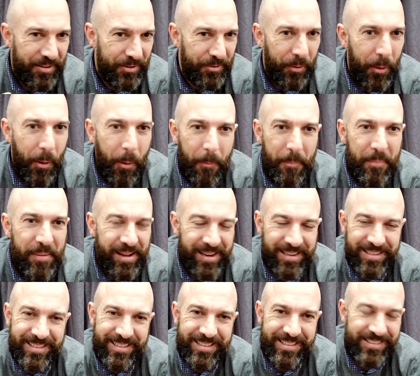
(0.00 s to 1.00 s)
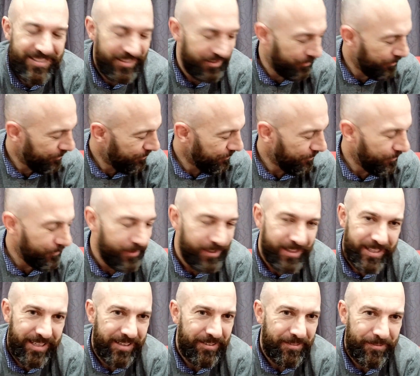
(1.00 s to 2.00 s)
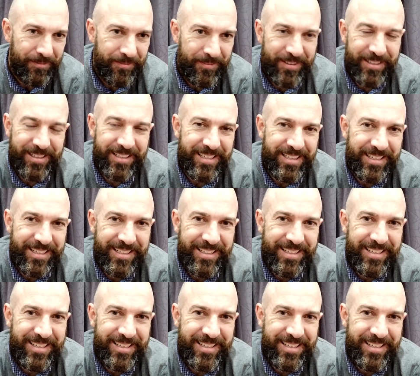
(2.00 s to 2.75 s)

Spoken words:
combat just really, really